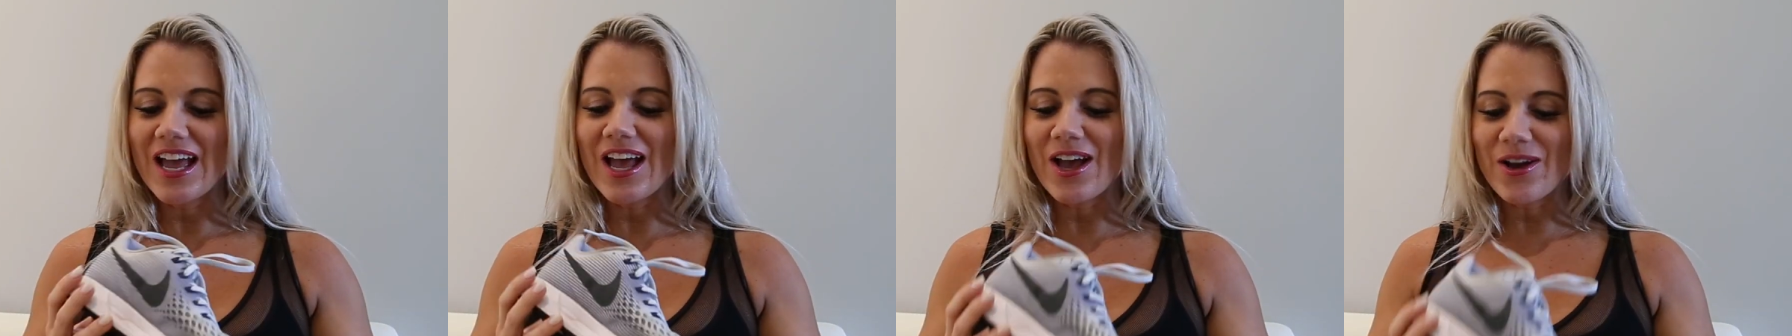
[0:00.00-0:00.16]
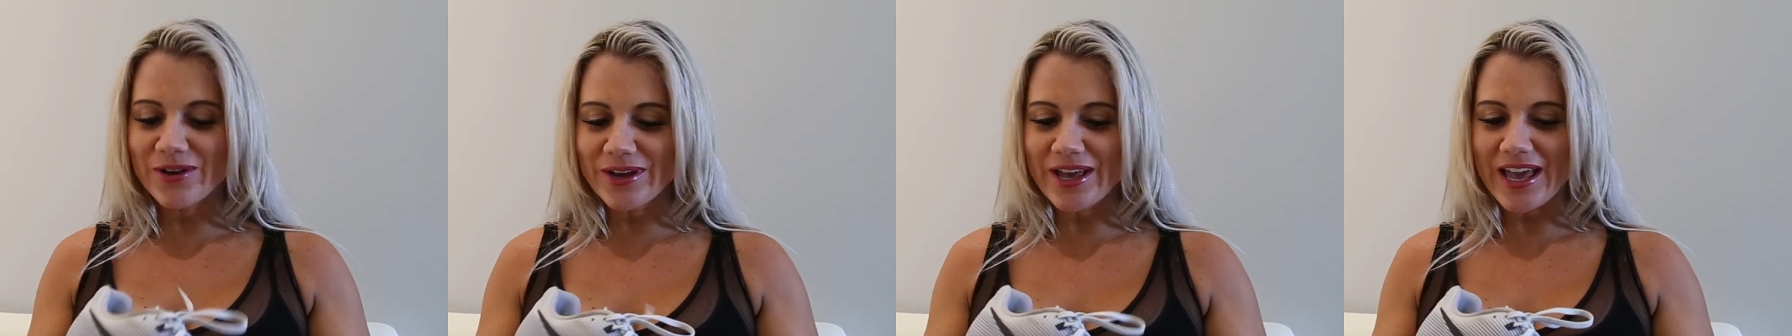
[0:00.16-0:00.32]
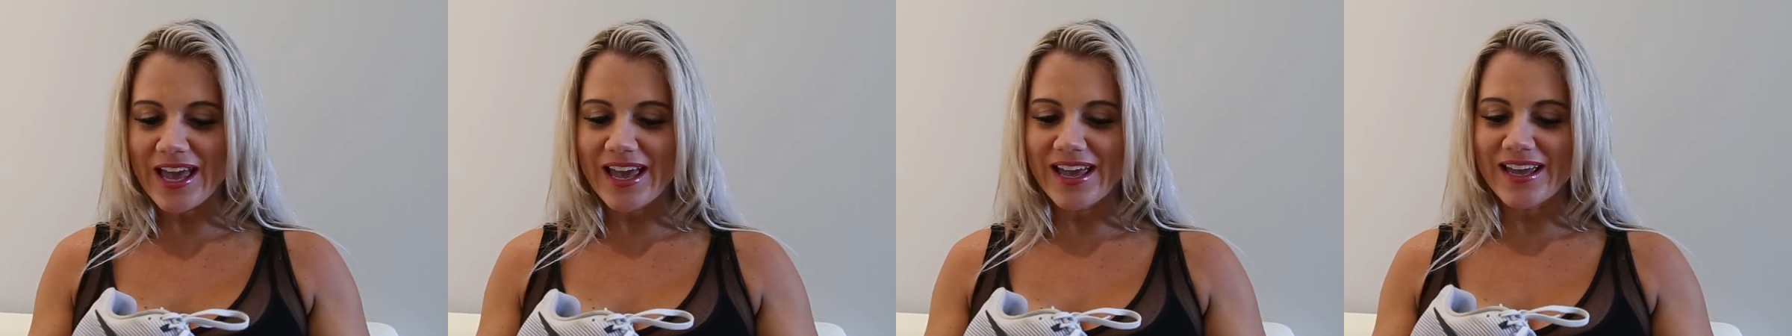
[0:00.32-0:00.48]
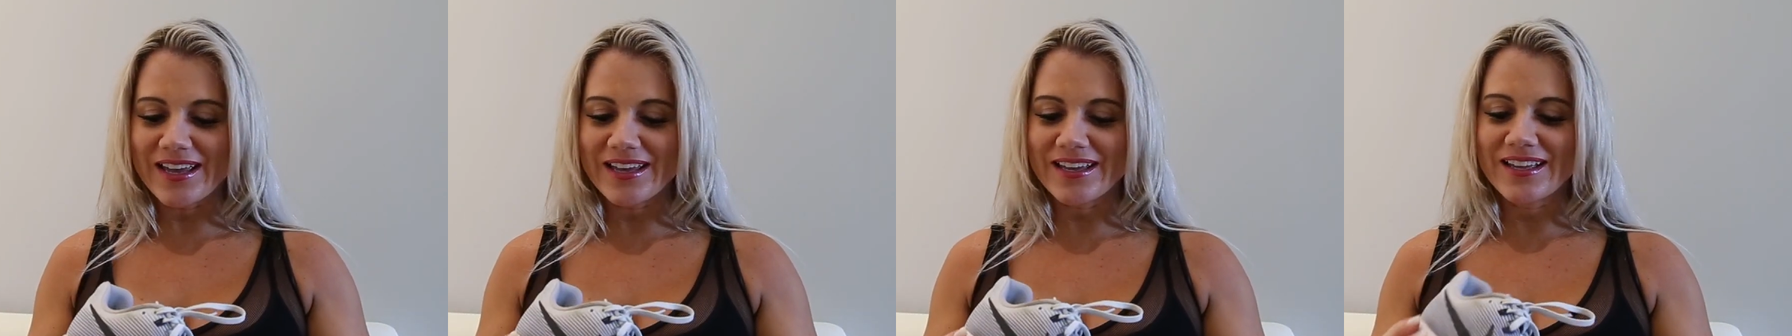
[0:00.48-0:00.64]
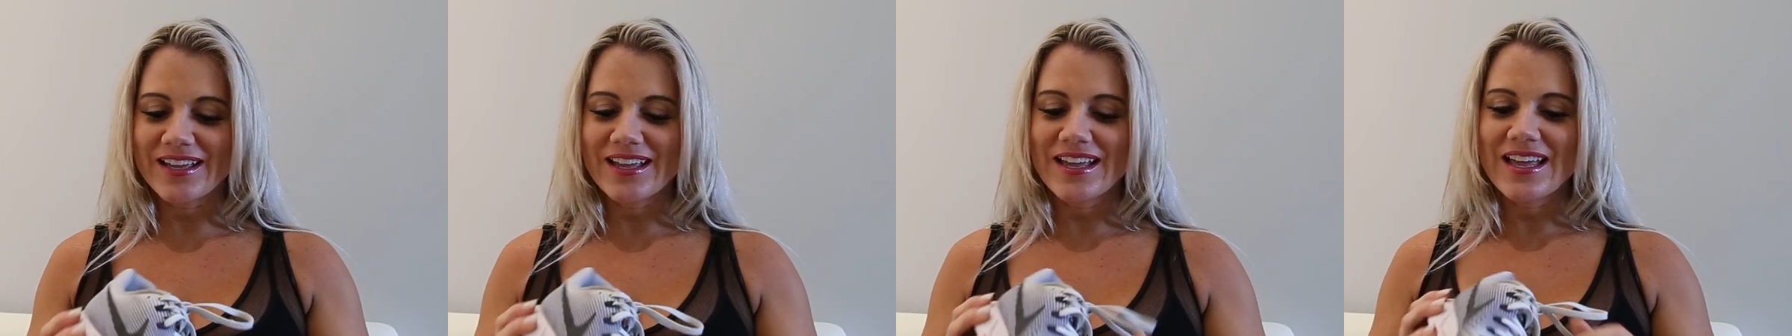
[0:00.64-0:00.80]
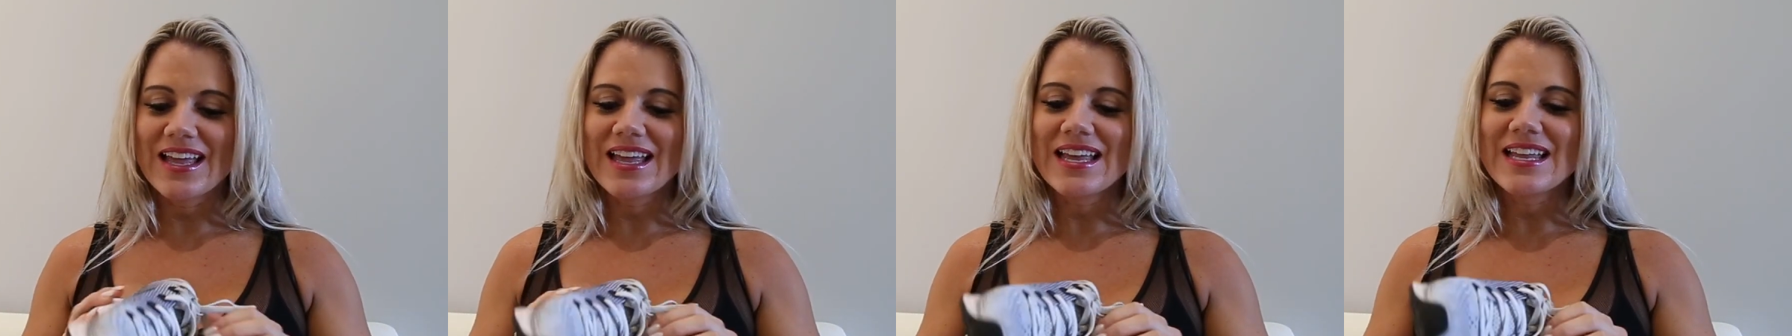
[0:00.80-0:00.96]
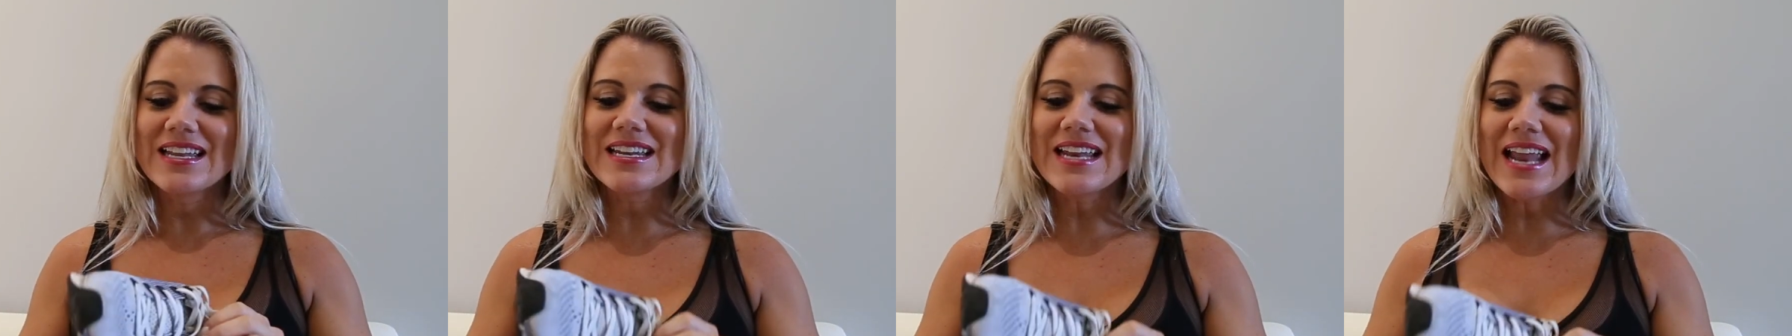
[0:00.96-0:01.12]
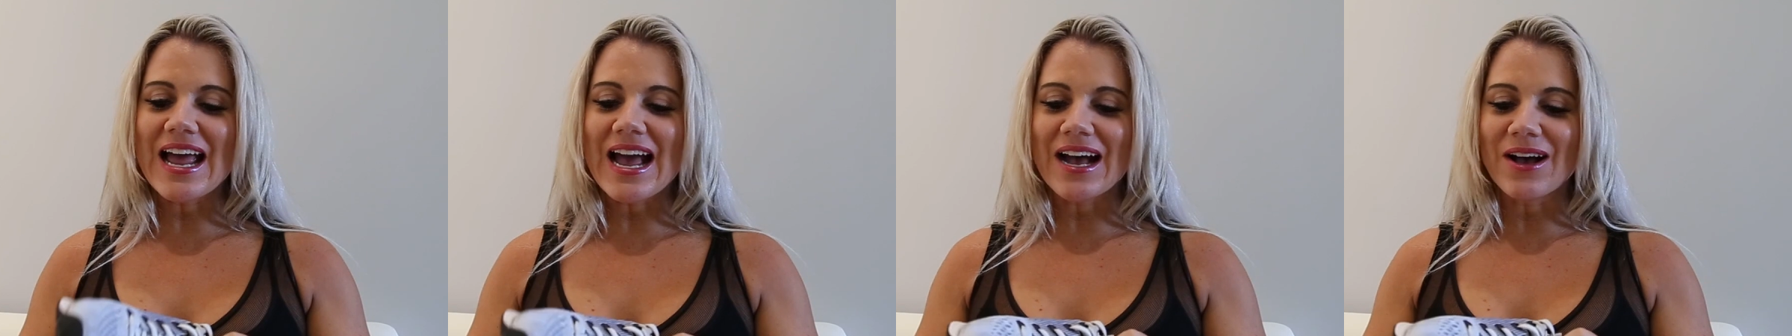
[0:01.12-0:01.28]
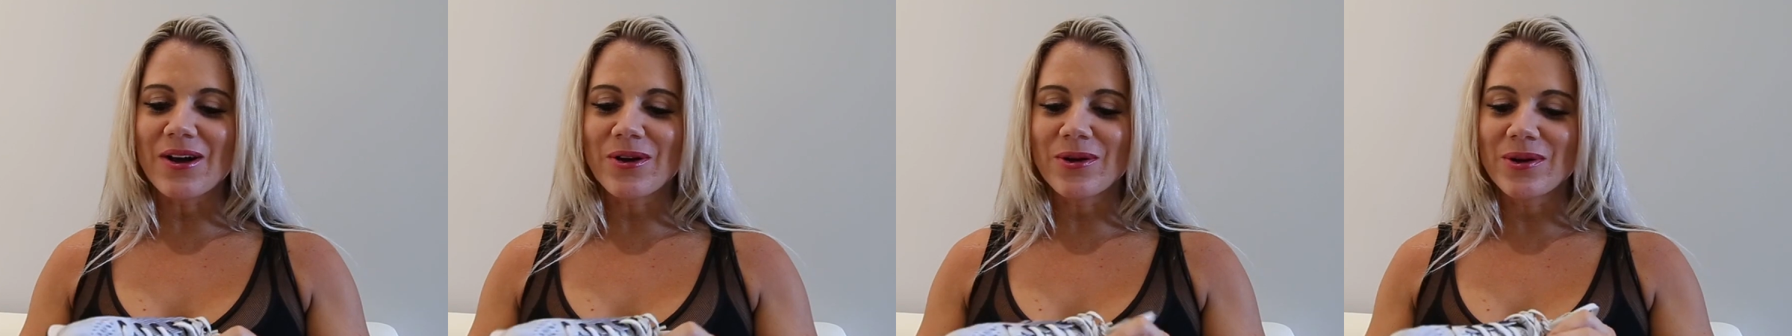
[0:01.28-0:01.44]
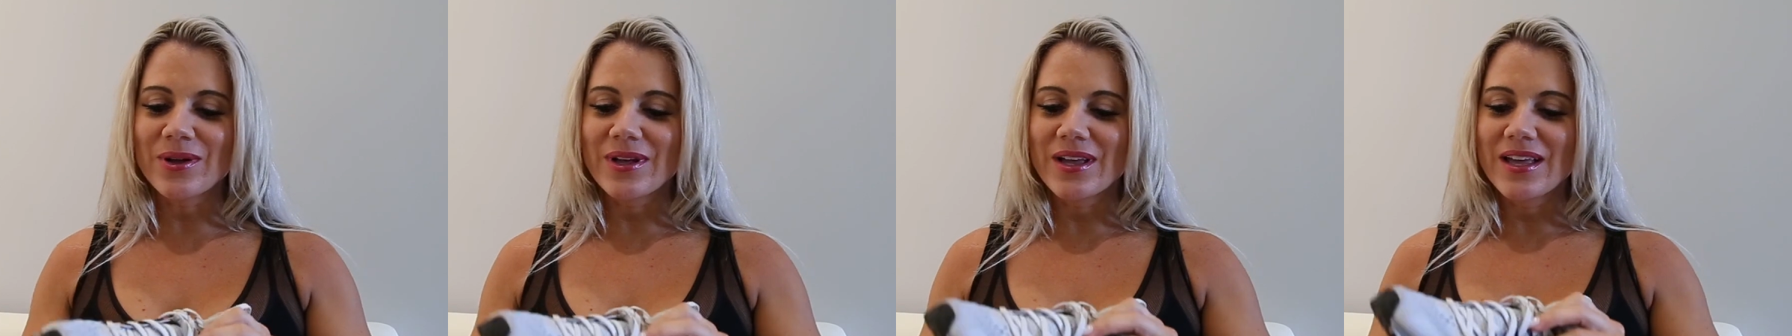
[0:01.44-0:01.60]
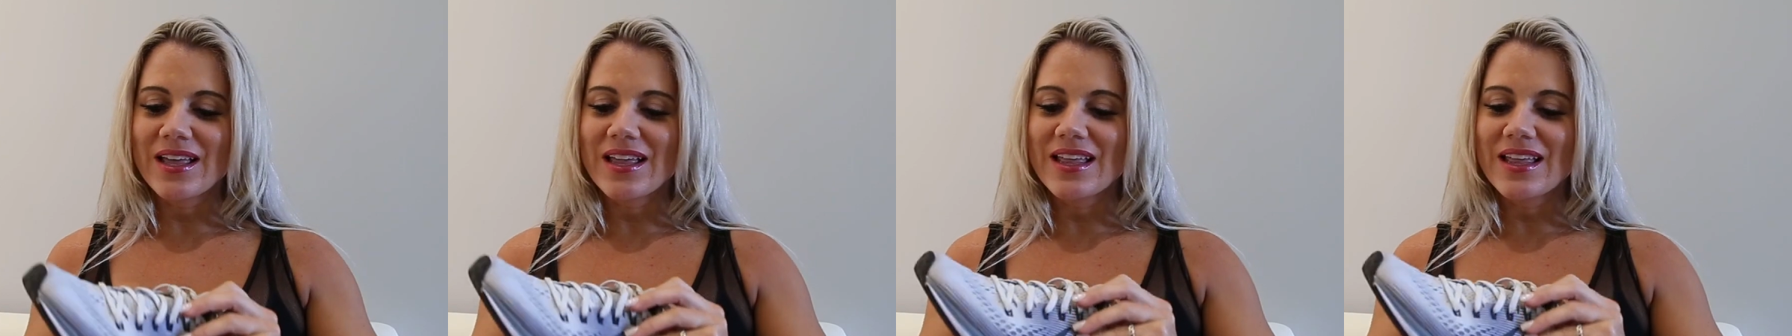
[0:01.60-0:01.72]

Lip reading: Okay, now,